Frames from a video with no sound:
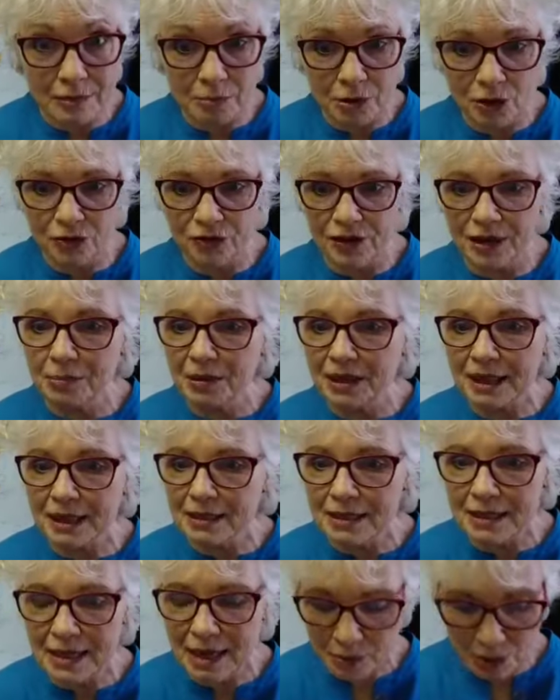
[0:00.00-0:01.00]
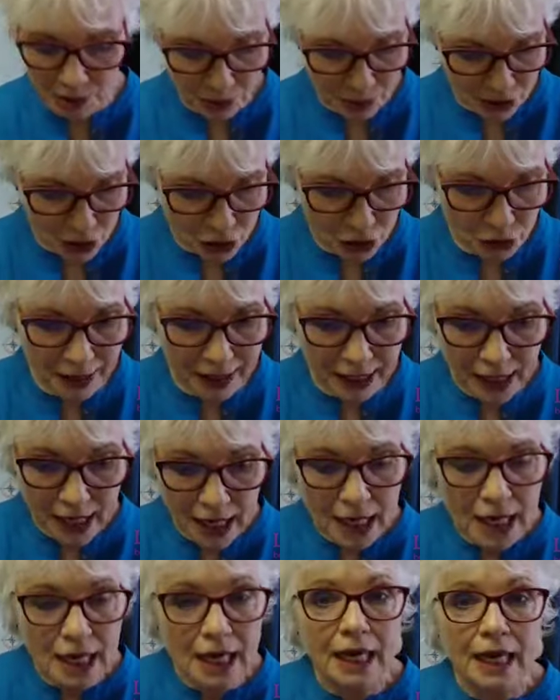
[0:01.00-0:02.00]
movie, but that's not what we're doing.
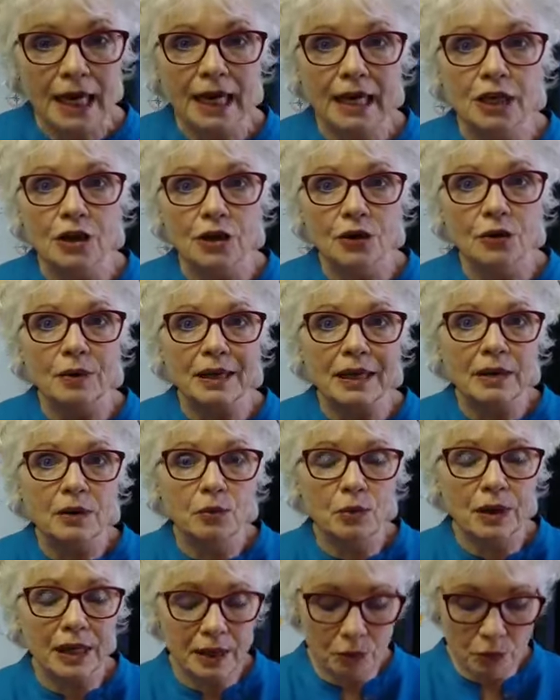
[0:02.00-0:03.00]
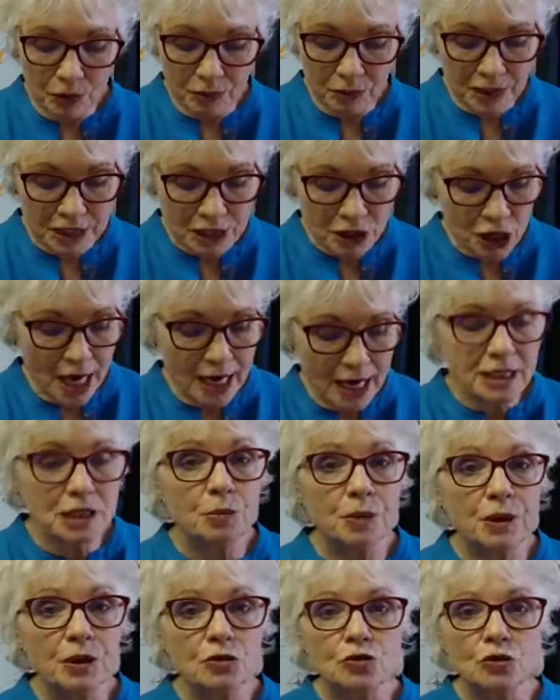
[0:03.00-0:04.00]
When we shine
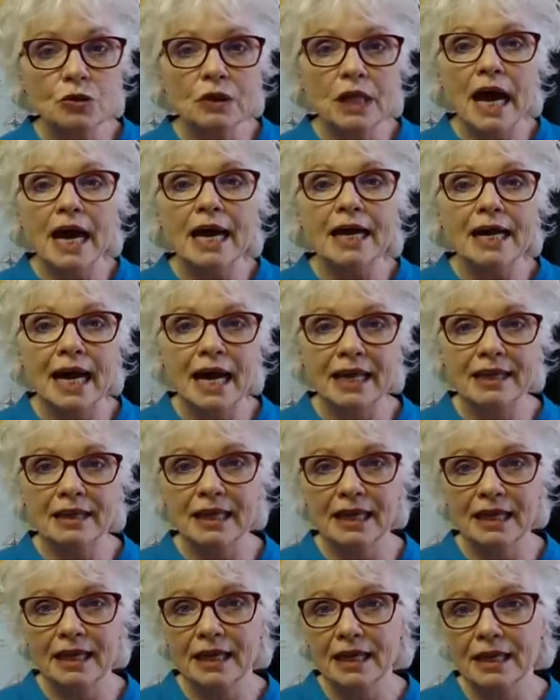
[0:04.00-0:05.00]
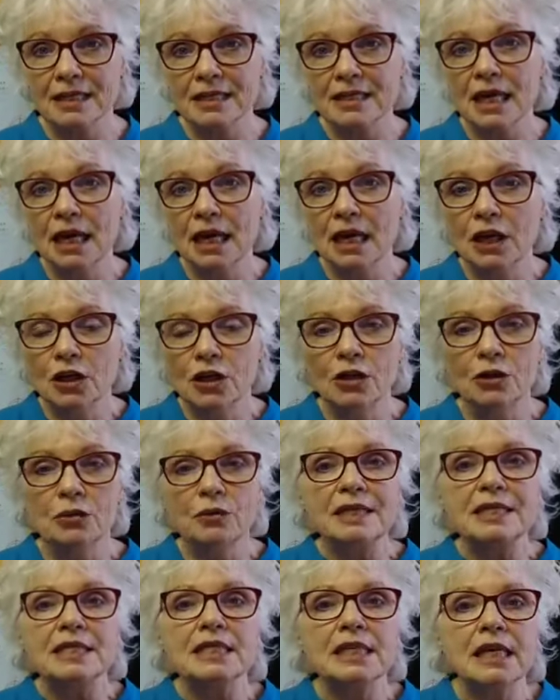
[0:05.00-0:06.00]
spiritual light on things,
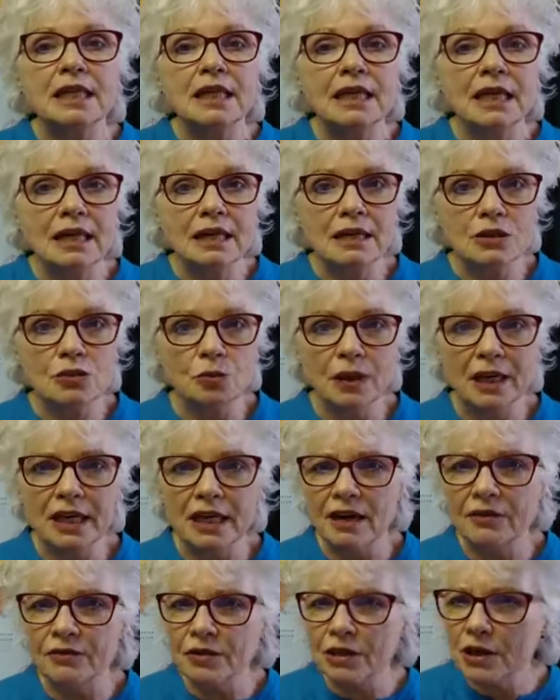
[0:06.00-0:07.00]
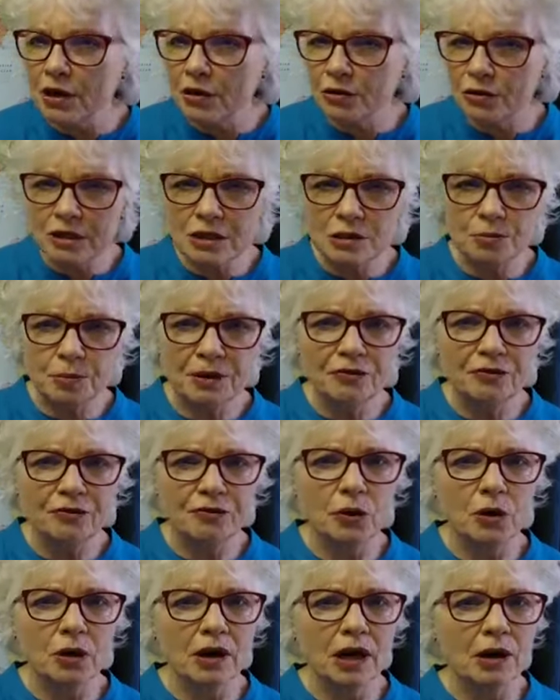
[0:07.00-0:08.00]
we see things we never noticed
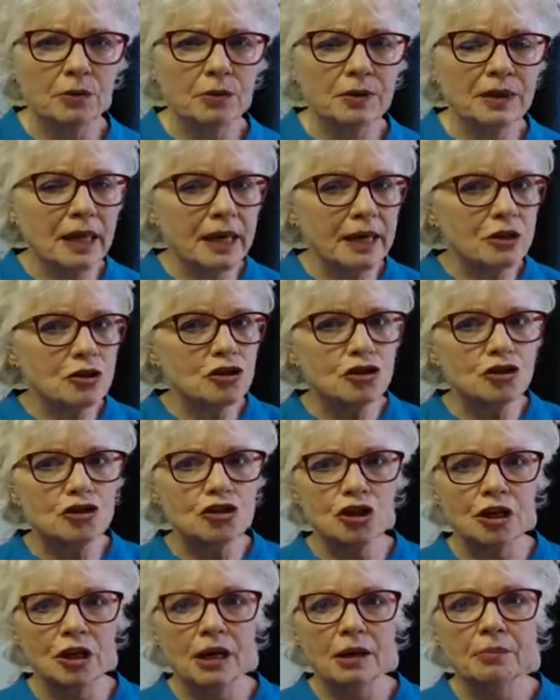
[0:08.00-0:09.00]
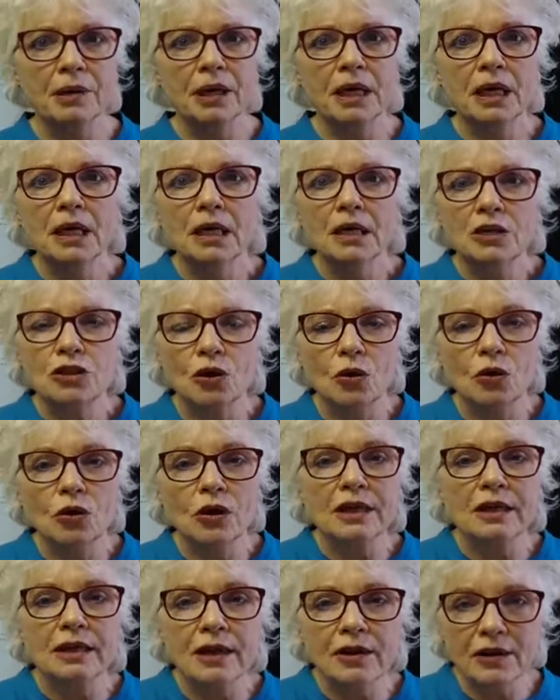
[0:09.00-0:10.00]
before. Our relationship to
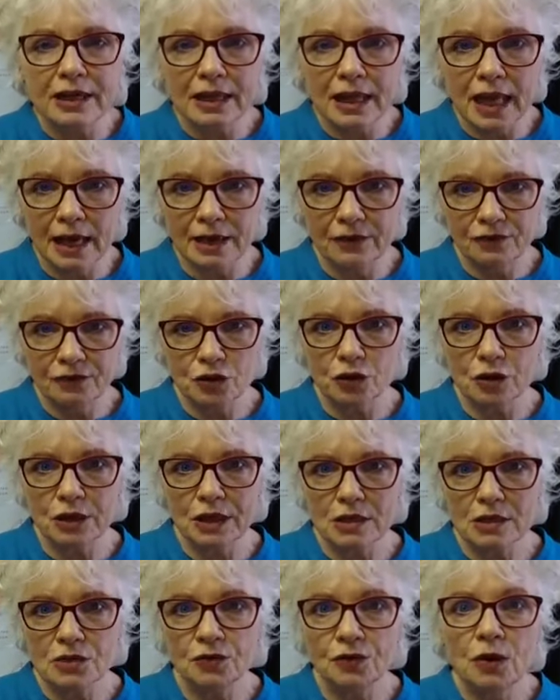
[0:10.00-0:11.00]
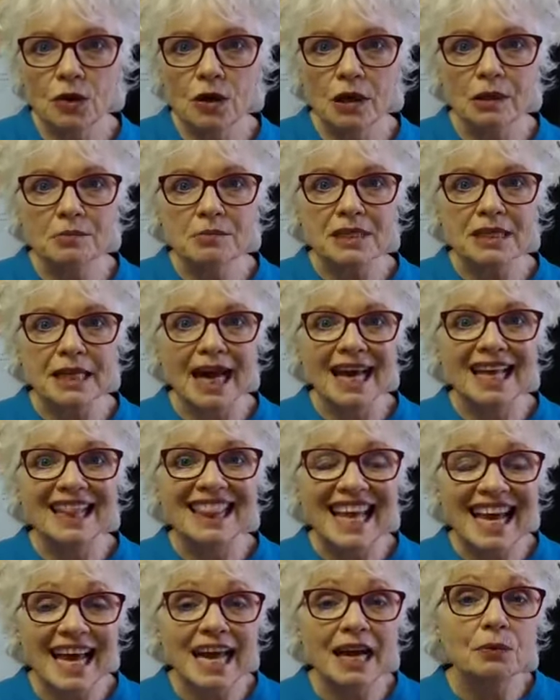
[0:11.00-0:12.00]
ordinary life transforms. And
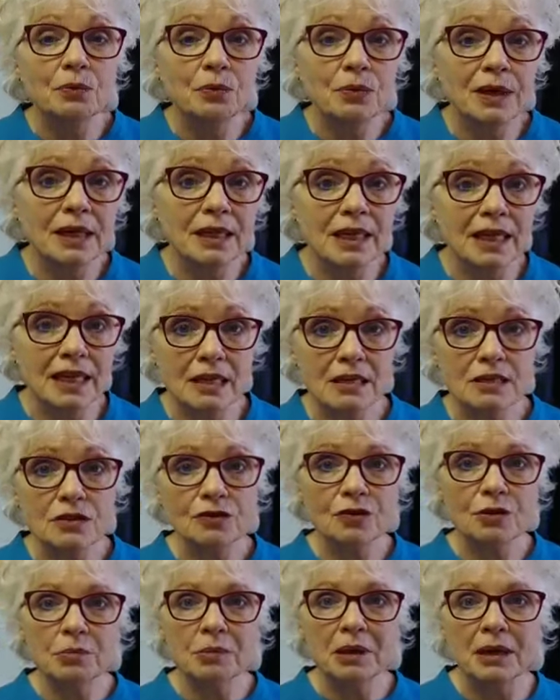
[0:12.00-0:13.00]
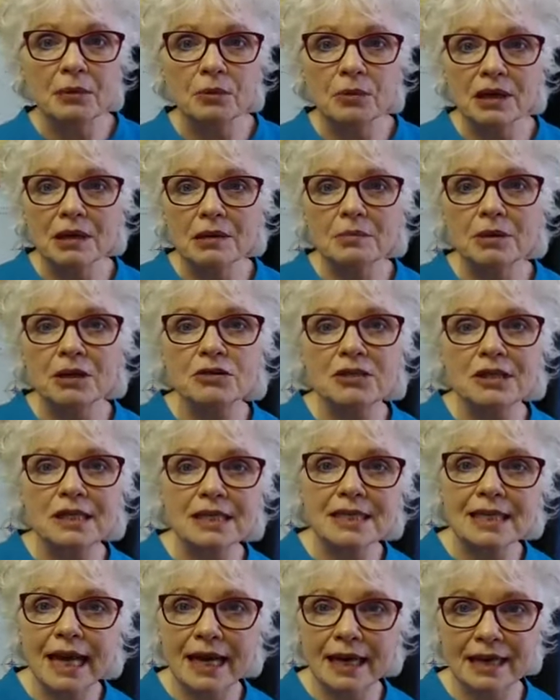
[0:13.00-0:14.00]
that really is, for me, one of the most
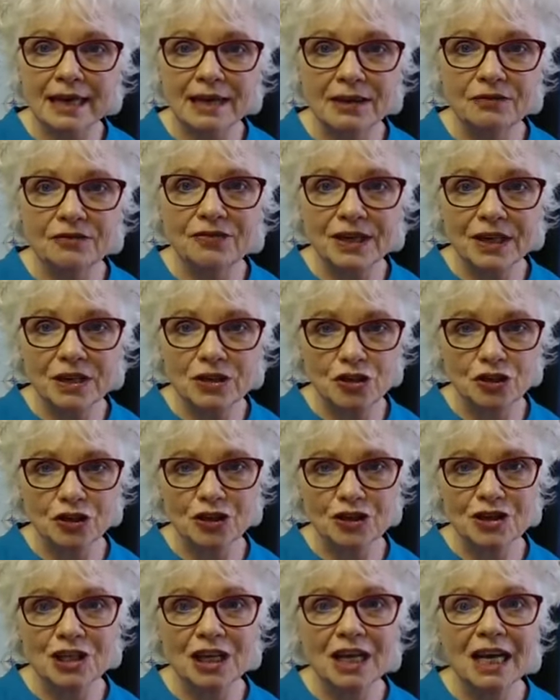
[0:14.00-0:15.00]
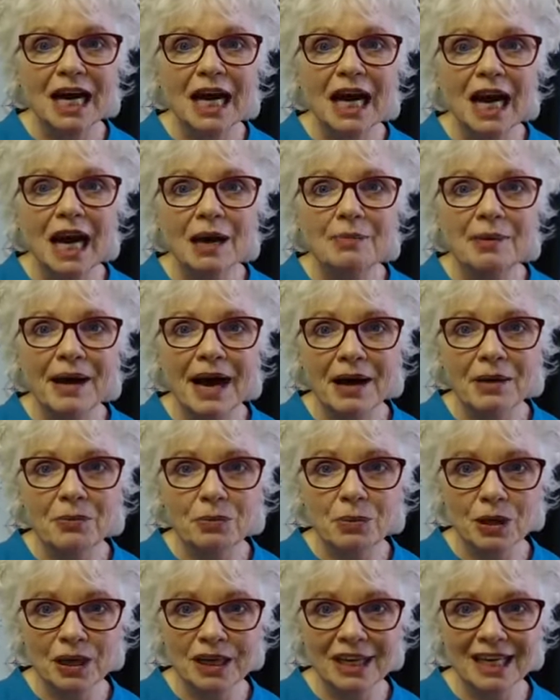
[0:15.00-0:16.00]
exciting features about
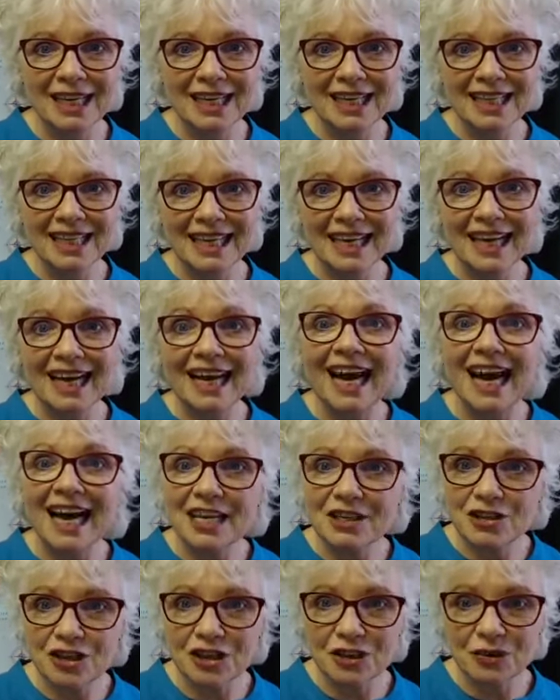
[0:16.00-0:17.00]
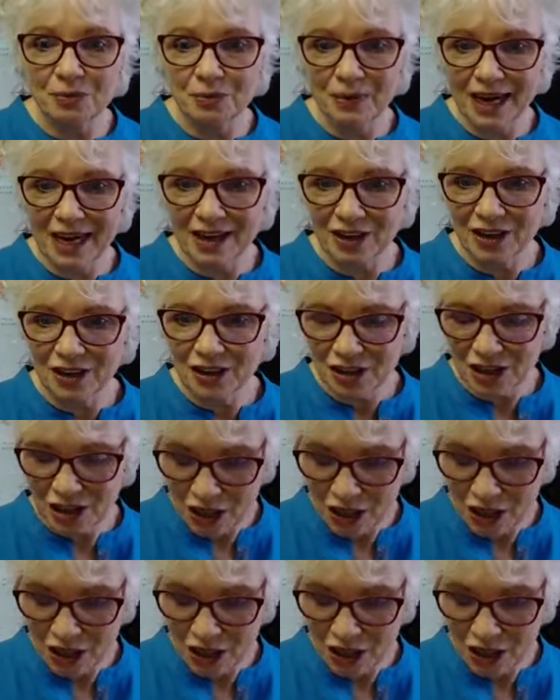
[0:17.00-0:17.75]
working in the Akashic Record.